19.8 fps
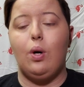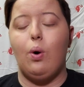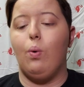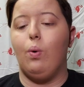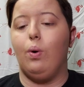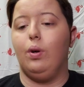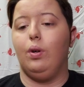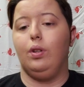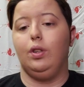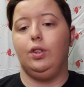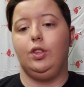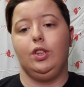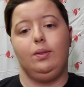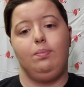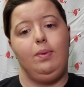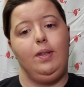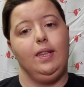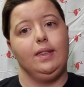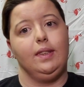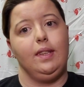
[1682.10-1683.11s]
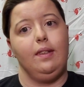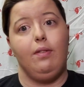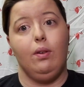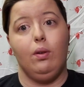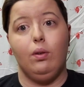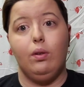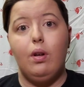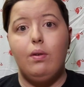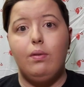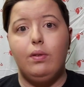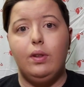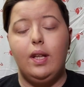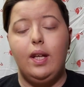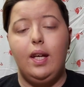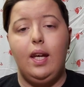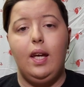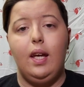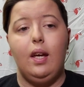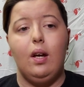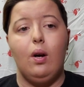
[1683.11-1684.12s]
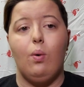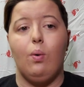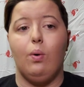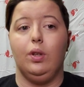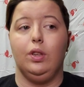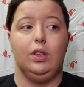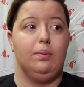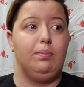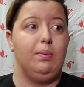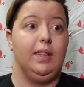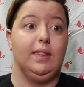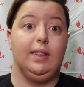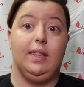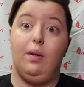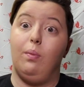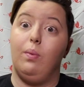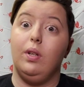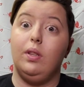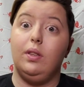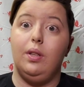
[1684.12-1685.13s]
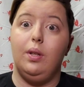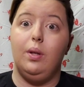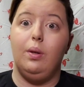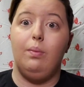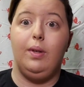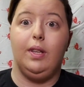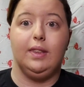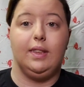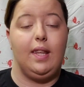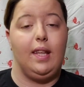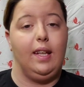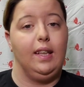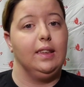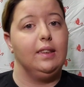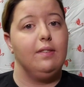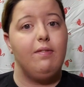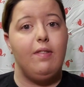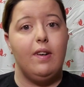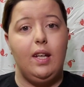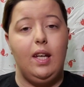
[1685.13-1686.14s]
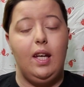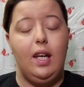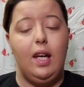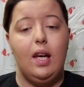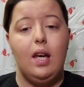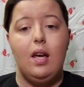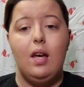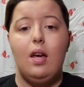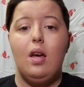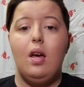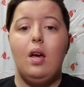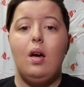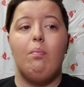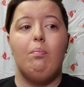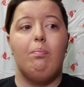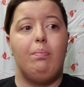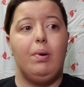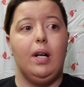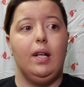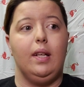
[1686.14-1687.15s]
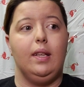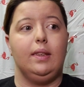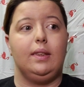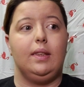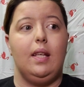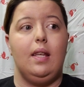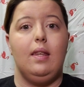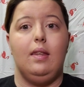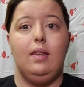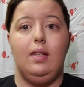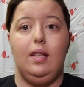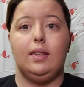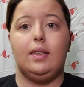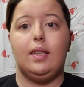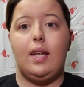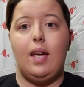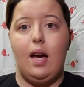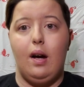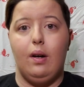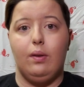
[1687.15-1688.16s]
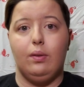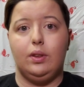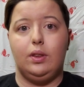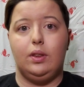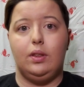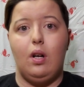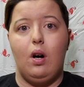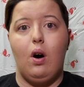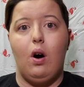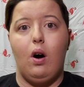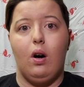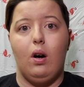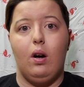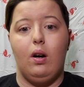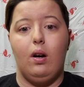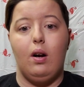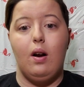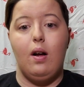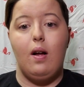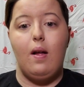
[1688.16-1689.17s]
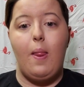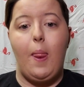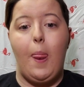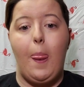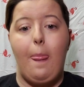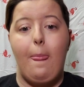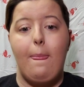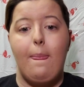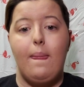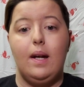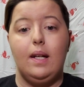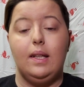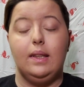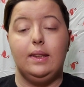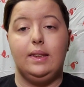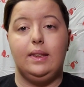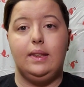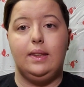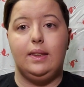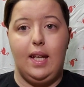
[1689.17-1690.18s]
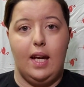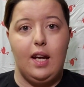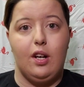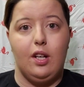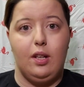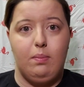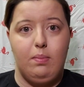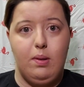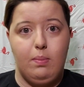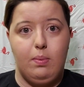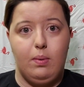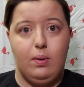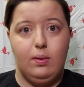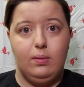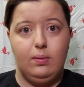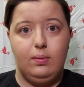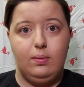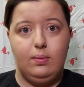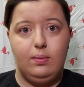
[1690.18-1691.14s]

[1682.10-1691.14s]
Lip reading: or just because they feel lonely or just because they want to, because they think it's funny. But these accounts are scaring people.